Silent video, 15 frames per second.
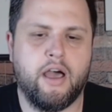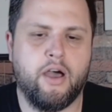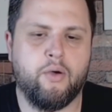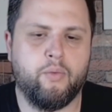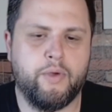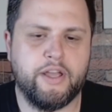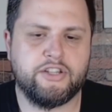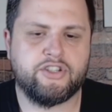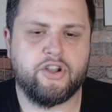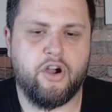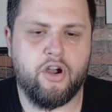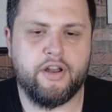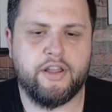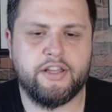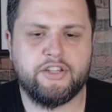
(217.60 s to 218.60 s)
Witch,
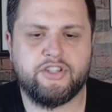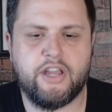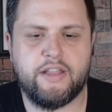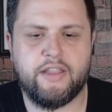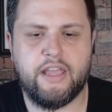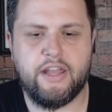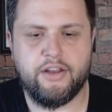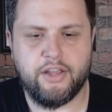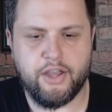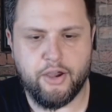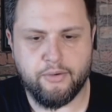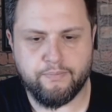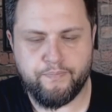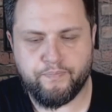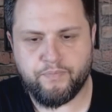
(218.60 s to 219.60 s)
Carnage, and Indigo.